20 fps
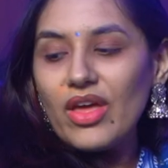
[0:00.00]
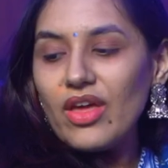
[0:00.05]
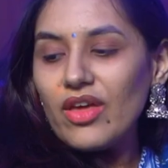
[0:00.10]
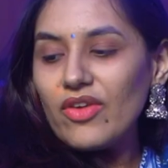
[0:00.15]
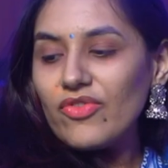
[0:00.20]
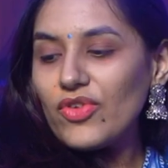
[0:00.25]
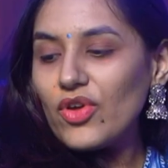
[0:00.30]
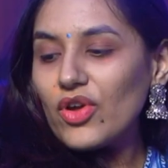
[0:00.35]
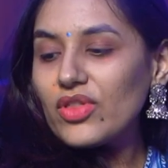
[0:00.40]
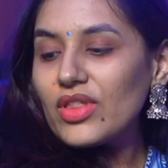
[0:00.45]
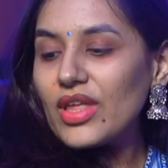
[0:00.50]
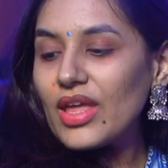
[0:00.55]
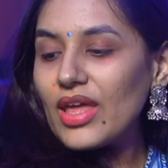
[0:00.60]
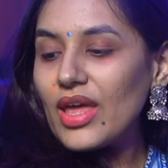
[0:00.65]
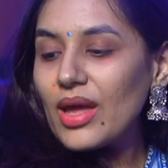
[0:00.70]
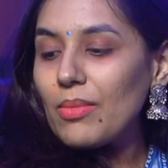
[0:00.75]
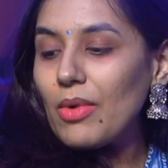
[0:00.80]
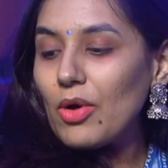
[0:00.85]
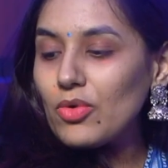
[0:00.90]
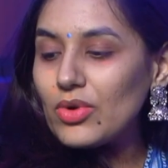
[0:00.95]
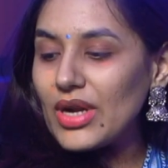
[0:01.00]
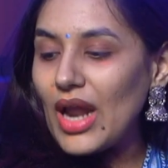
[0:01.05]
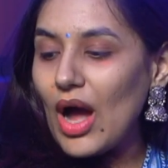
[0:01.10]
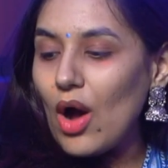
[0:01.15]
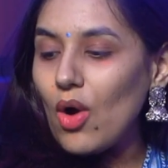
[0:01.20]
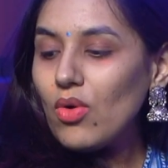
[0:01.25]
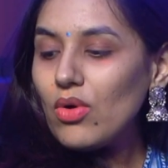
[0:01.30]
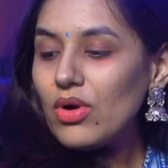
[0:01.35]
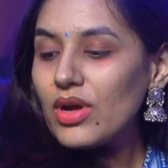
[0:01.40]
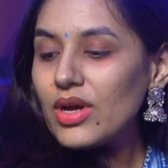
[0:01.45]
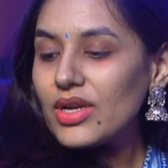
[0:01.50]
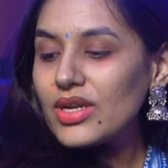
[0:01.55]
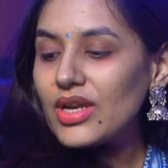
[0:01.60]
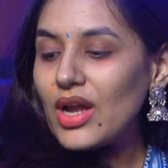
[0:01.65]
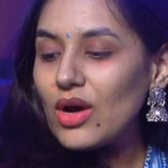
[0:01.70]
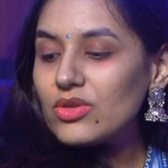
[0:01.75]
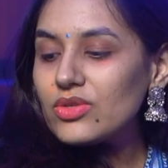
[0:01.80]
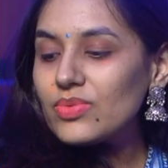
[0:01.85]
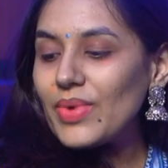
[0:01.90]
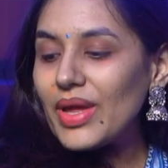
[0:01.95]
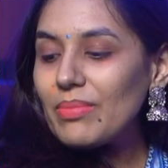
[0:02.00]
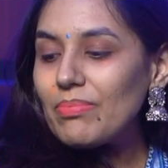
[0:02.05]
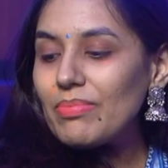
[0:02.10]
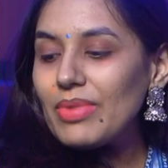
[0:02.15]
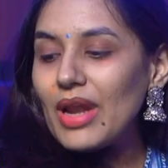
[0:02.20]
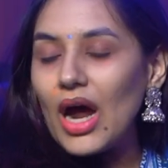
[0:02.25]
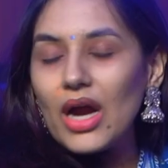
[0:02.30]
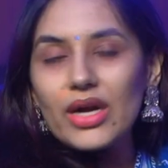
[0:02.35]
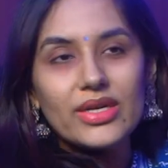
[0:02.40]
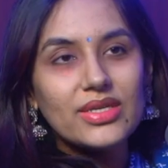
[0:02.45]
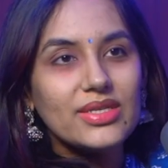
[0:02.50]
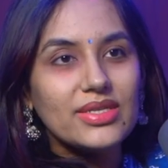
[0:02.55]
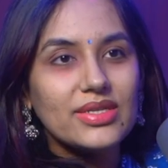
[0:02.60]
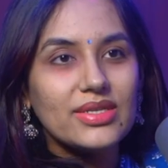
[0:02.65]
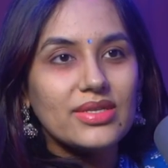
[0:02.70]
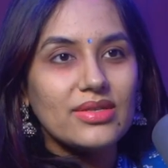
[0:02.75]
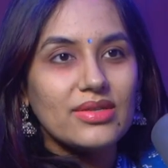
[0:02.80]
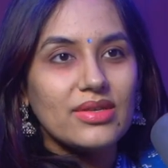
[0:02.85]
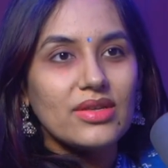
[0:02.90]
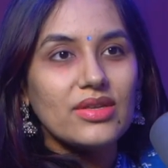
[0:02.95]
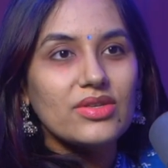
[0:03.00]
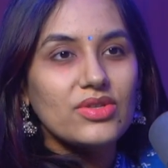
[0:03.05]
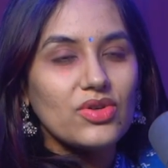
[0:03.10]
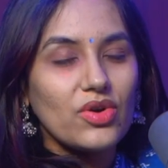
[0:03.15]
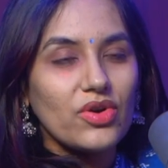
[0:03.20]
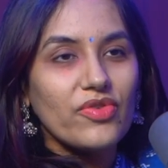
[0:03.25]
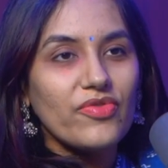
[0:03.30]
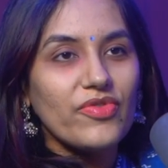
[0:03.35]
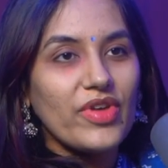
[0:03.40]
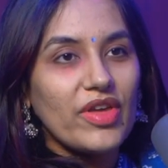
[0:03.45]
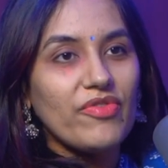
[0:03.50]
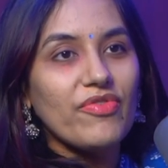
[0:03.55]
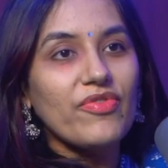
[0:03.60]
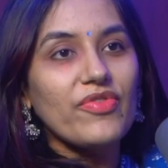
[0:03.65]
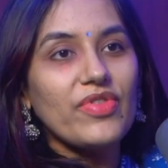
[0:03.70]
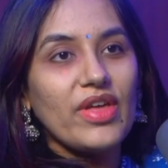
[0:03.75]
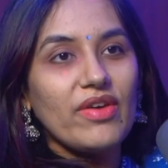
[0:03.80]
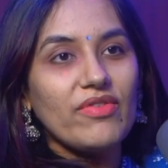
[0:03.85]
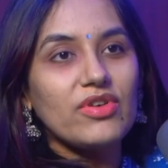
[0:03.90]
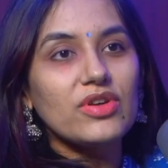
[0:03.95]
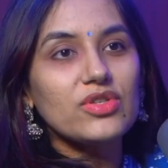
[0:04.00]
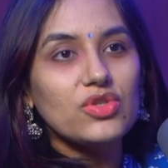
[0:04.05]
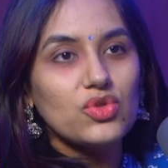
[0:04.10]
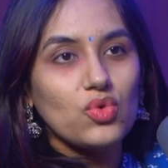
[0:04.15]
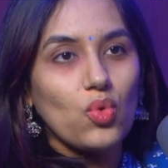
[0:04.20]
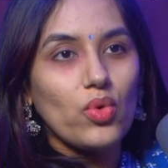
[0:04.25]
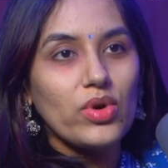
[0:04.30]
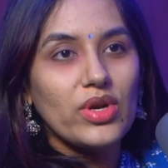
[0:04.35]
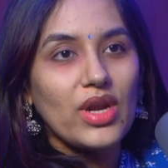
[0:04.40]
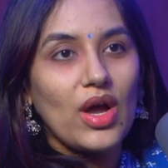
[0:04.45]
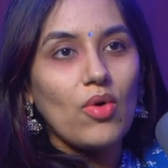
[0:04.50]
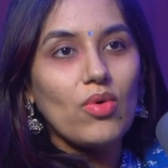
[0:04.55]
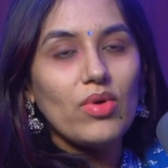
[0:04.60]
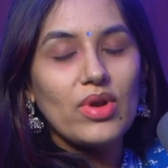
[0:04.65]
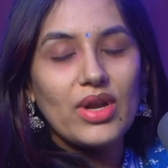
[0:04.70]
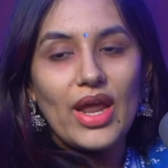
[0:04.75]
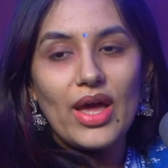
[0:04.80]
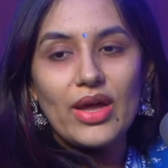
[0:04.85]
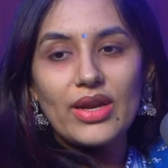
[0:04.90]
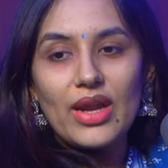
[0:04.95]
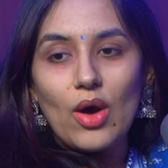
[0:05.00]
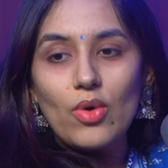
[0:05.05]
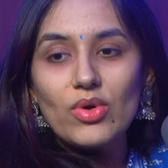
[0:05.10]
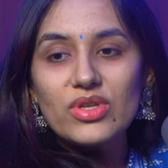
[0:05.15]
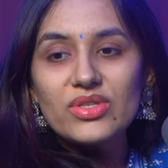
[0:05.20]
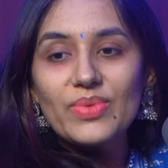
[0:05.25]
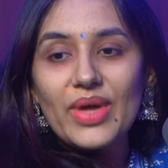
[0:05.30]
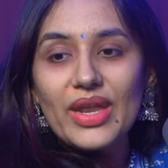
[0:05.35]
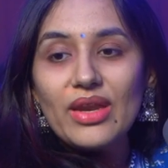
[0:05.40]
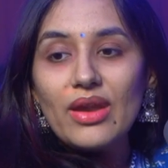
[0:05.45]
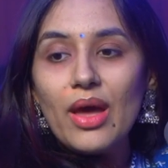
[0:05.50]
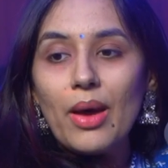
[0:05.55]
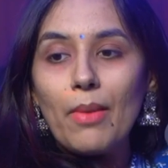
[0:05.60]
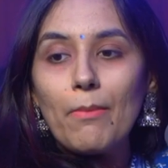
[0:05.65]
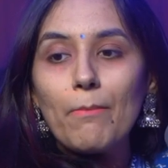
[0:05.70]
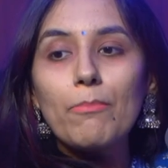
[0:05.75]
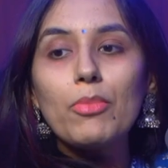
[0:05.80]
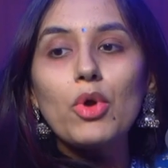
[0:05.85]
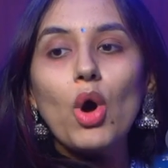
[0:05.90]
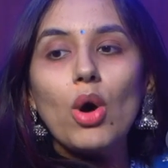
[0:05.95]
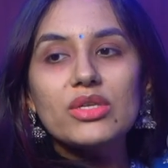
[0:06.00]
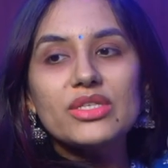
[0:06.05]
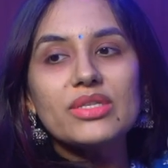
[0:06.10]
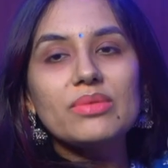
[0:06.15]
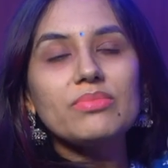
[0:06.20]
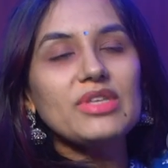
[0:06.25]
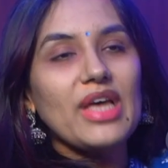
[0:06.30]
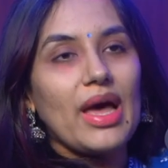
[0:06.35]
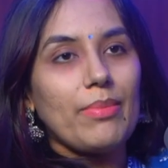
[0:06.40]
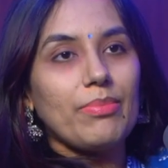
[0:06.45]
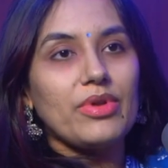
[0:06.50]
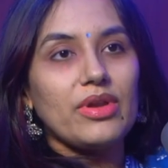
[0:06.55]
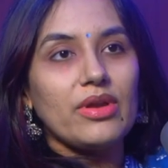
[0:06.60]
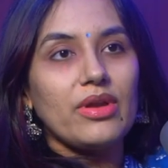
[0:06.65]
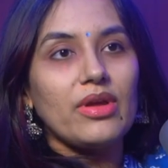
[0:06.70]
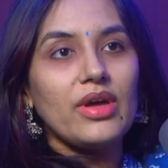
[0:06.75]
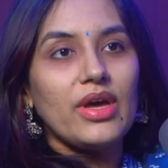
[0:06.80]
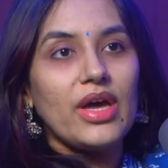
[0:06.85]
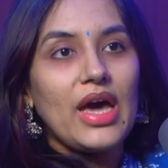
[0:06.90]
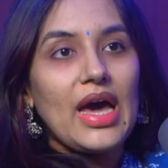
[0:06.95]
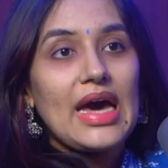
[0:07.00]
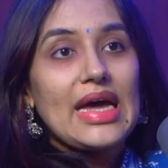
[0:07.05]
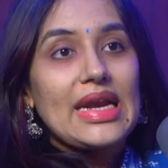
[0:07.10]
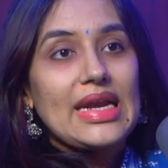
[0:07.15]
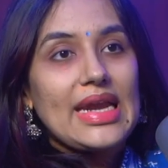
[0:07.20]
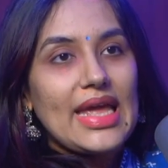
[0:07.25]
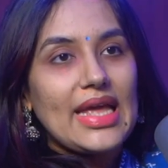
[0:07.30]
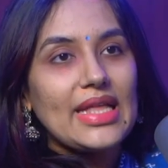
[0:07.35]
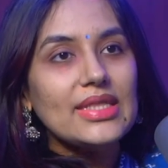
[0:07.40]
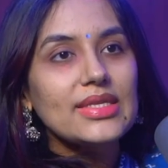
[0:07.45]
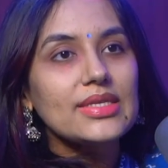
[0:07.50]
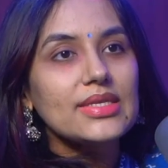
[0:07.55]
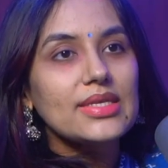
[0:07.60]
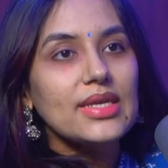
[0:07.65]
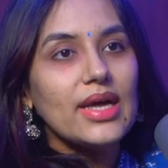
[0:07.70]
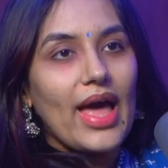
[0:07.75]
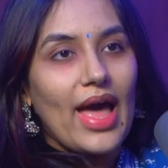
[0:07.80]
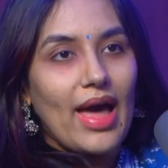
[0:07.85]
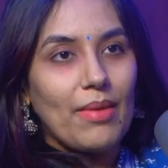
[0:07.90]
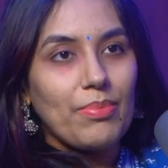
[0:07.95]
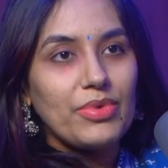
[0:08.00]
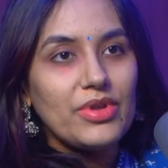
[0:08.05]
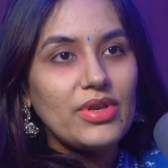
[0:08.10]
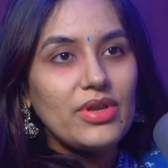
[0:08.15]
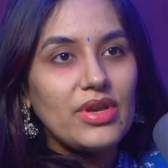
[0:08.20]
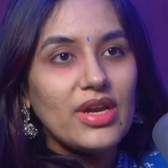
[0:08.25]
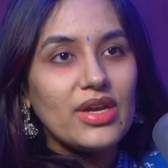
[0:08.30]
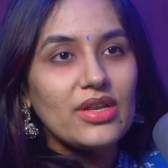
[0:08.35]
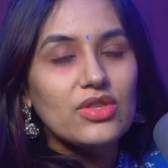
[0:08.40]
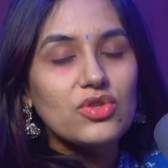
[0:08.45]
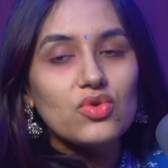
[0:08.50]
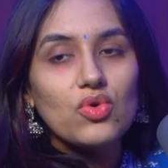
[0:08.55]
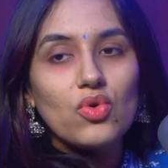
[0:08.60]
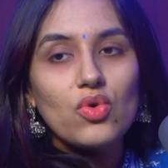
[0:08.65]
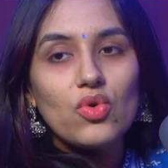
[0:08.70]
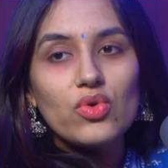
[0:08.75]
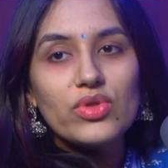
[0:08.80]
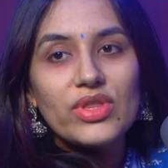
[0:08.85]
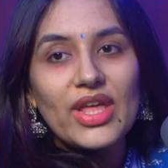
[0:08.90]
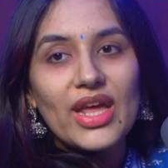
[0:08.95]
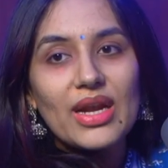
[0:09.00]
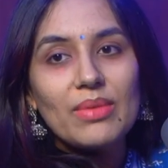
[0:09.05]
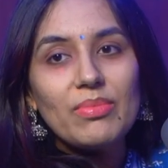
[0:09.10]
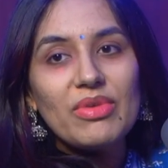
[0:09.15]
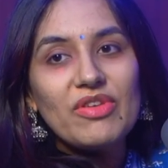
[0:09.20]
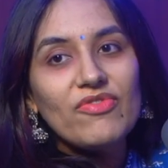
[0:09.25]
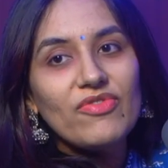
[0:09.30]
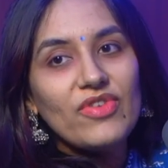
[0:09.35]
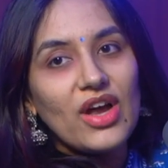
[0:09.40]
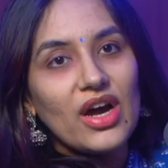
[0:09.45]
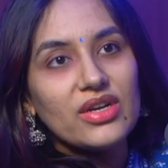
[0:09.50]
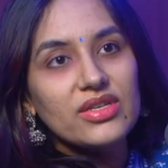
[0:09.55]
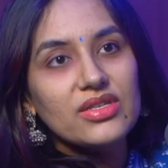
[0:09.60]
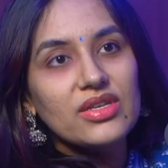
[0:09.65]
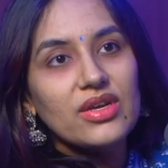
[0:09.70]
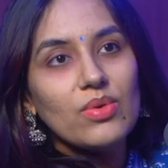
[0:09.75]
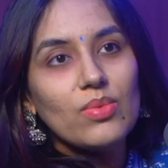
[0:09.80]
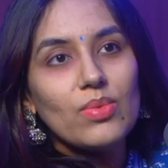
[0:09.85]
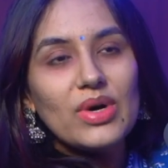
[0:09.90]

If you're thinking about now is when plants sort of, if they were sown now, now is when blossoms happen, rains happen, and so there will be flowers.